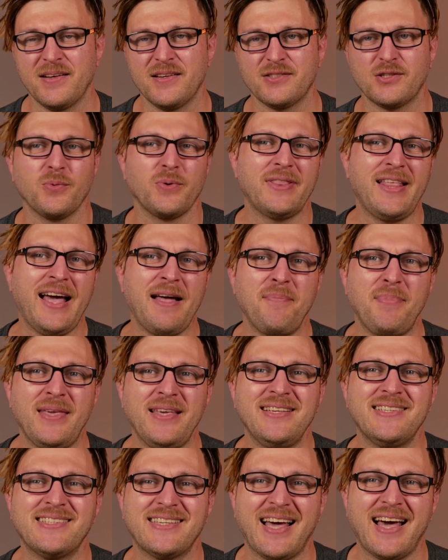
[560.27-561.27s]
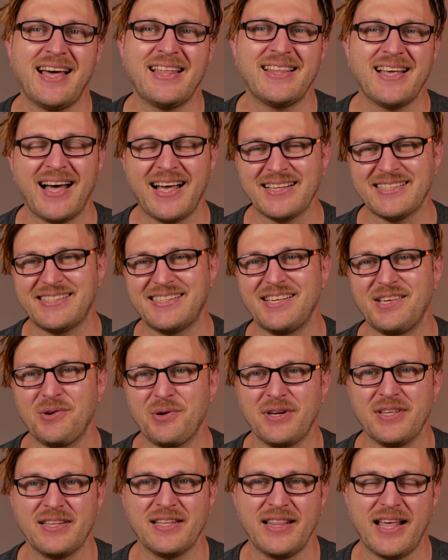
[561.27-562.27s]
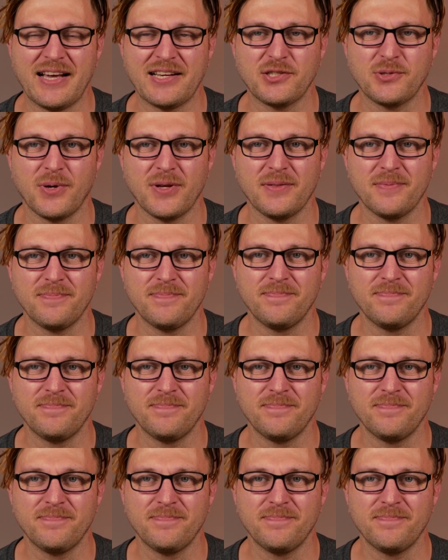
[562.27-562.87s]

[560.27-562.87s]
So with that being said, I'll see you in the next one.